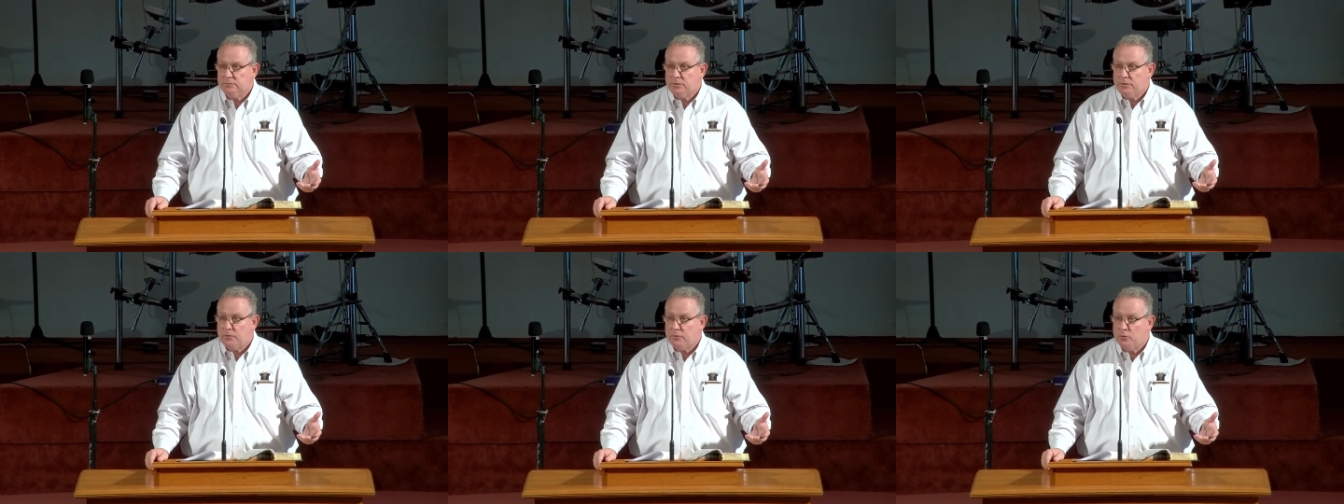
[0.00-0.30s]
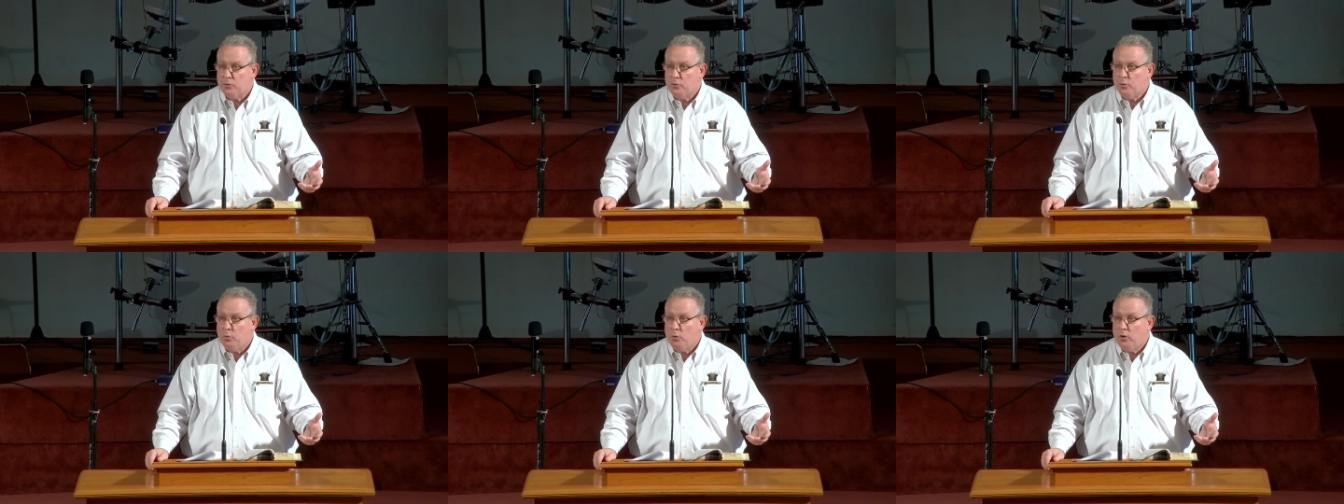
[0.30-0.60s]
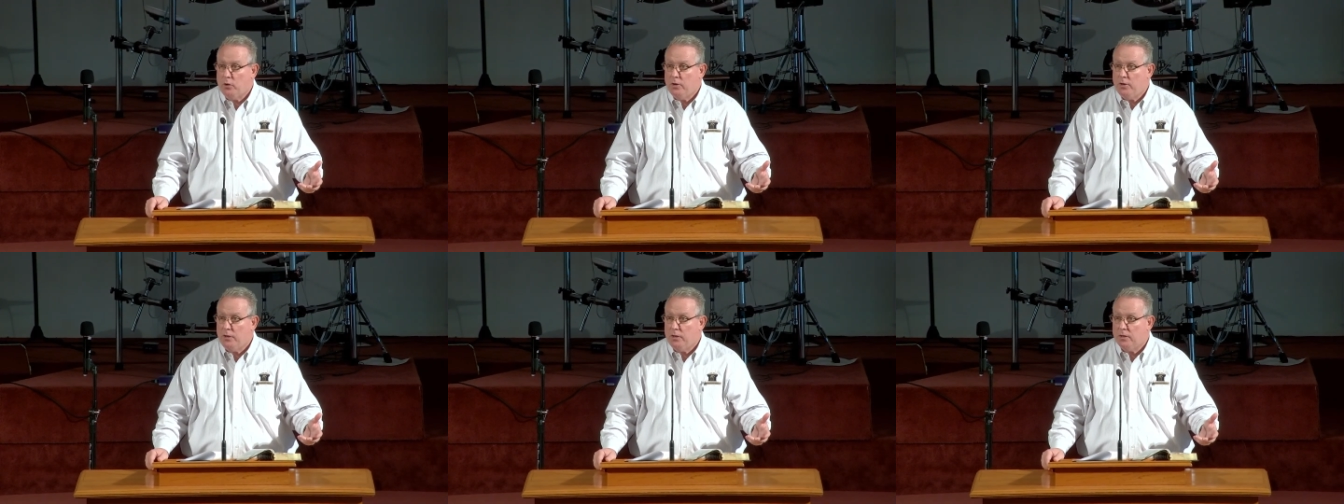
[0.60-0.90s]
Through the
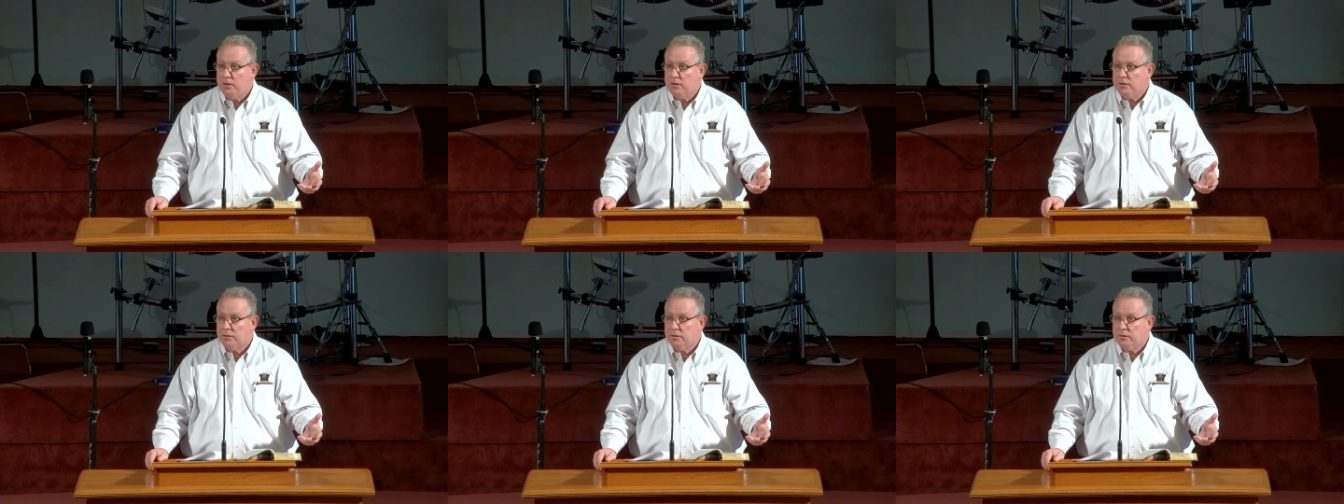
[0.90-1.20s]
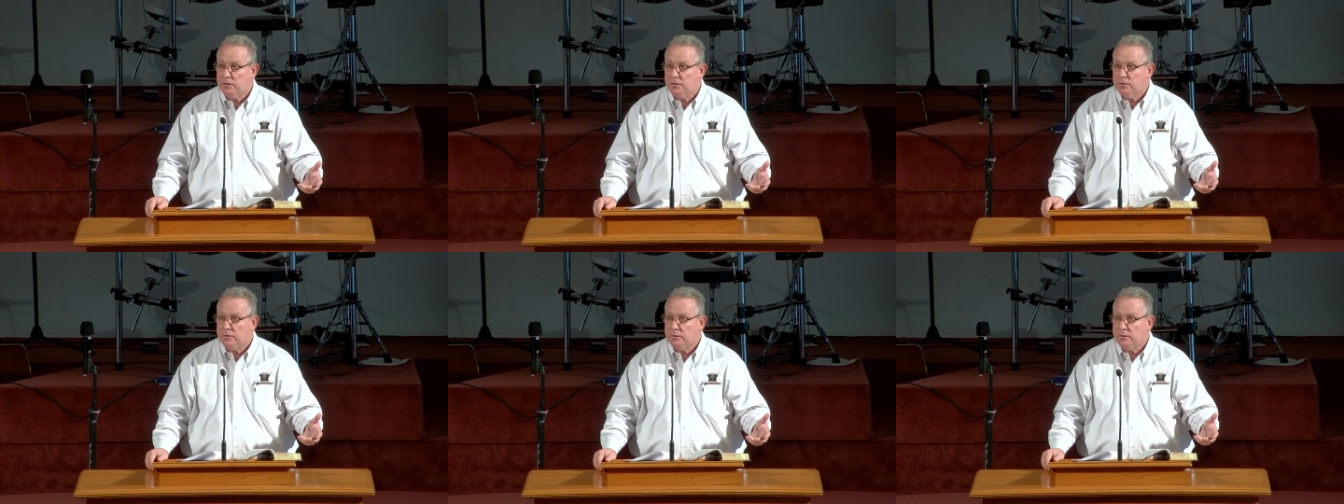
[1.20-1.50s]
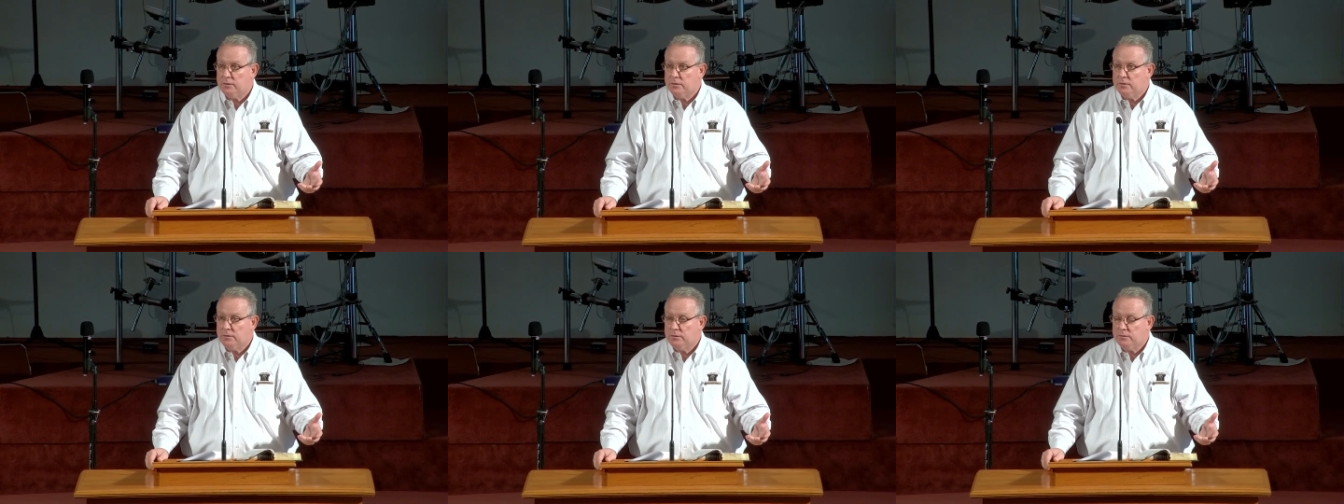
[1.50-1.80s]
Word.
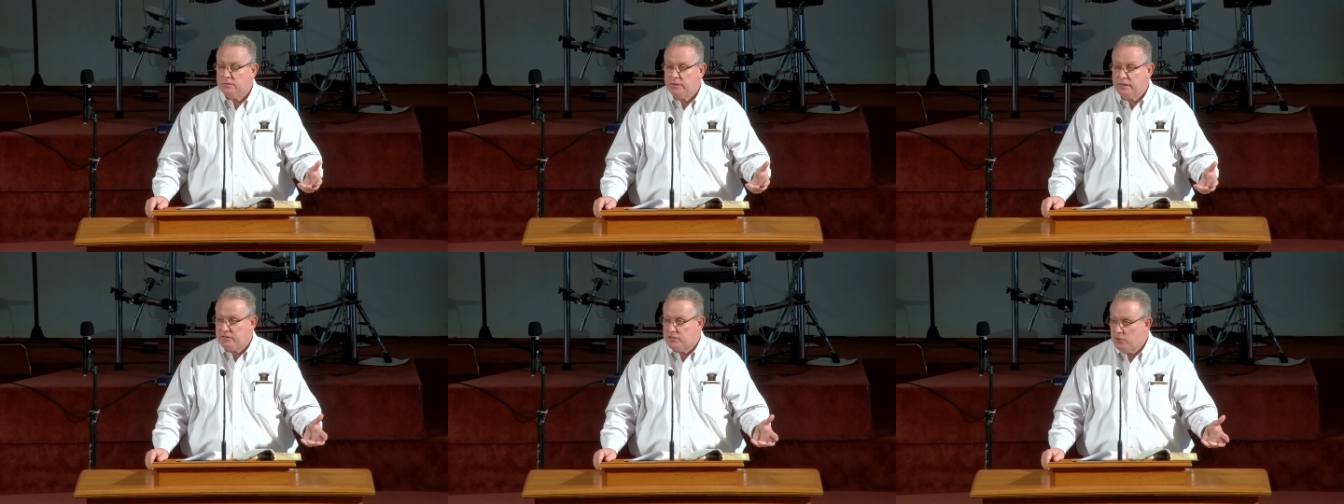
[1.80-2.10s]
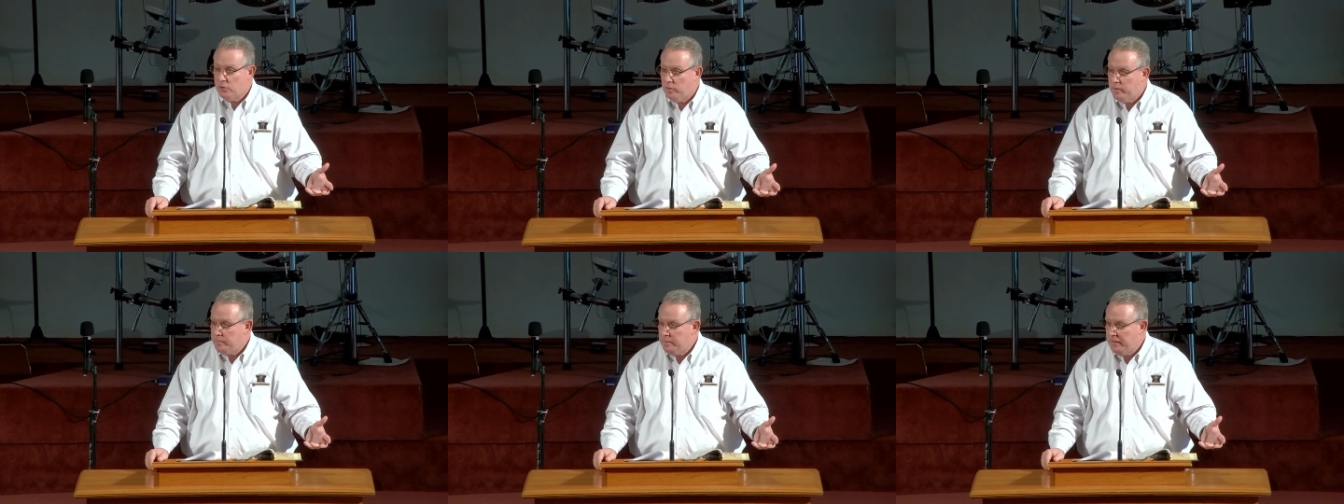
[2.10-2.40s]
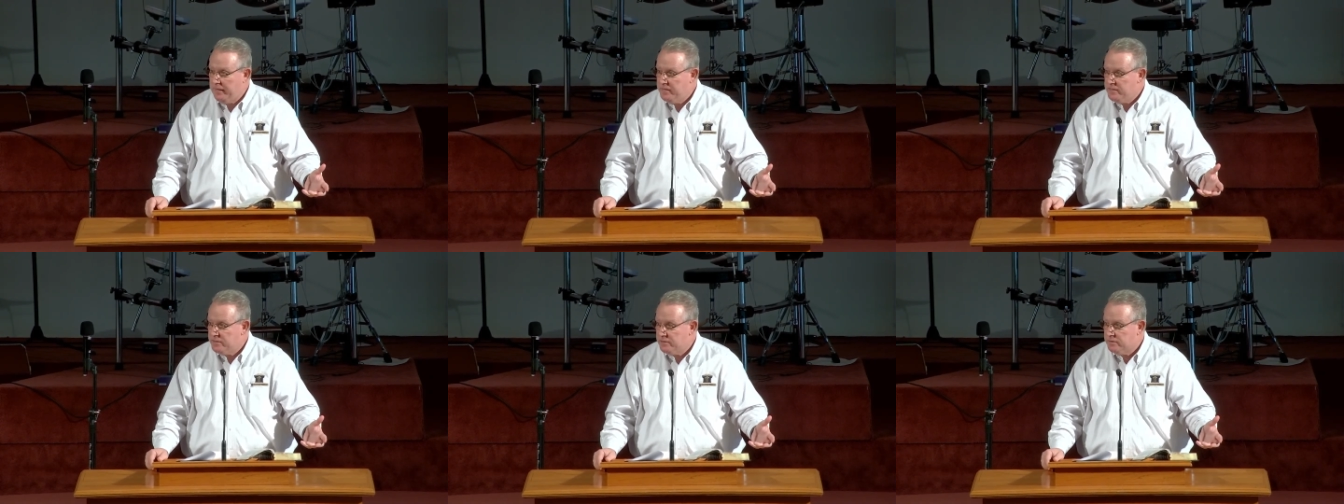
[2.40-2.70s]
That's the only
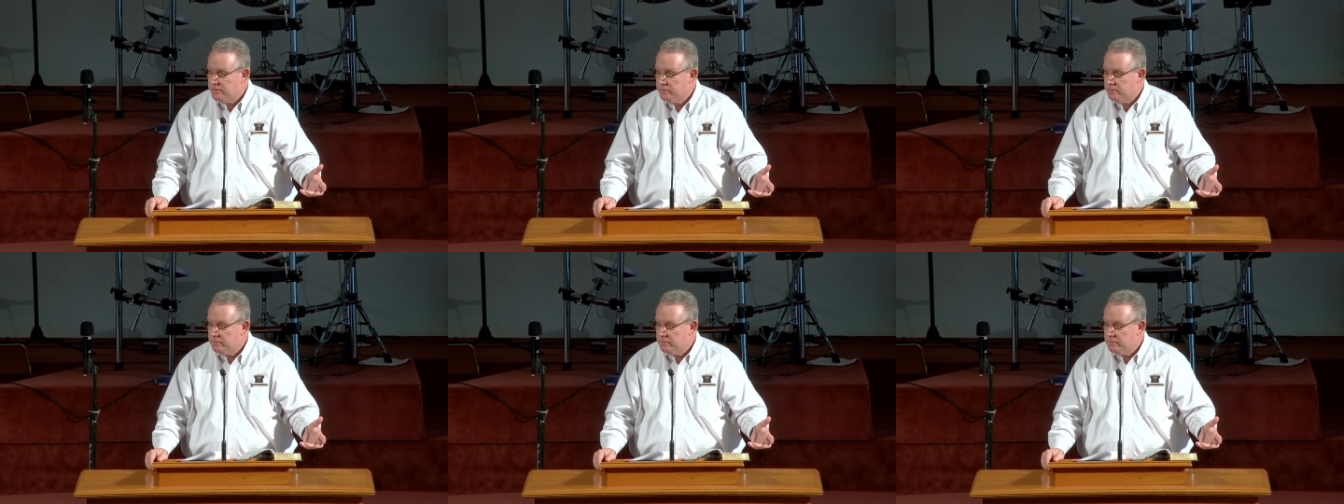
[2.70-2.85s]
place.